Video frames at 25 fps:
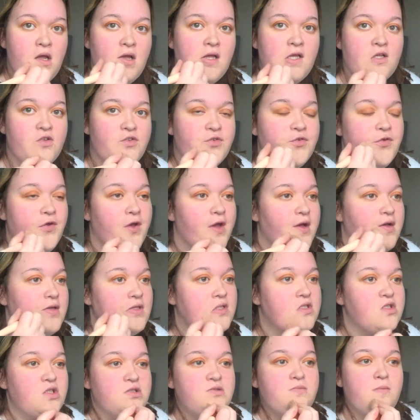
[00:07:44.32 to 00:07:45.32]
So that was
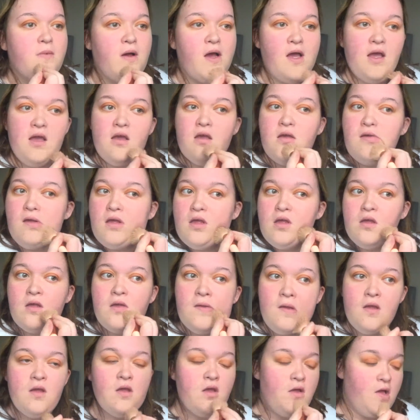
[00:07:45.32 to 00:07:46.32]
just
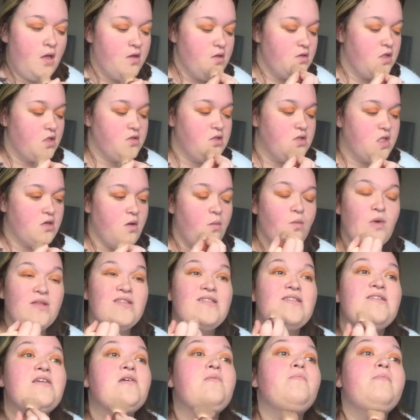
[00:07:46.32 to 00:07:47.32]
someone
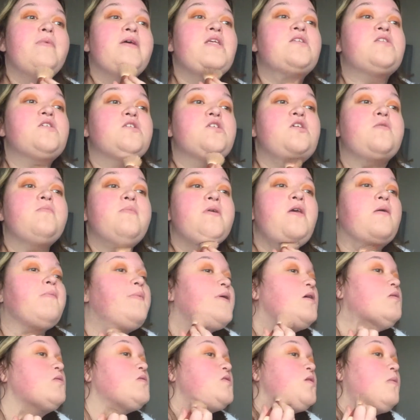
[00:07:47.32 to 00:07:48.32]
messaging me
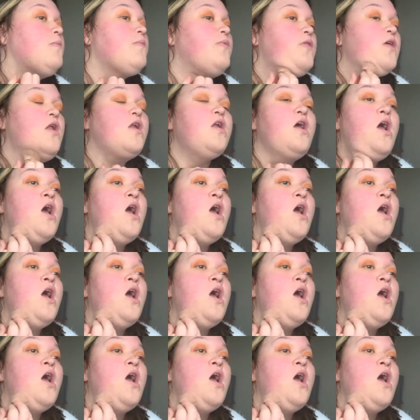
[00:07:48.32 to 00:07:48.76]
about something.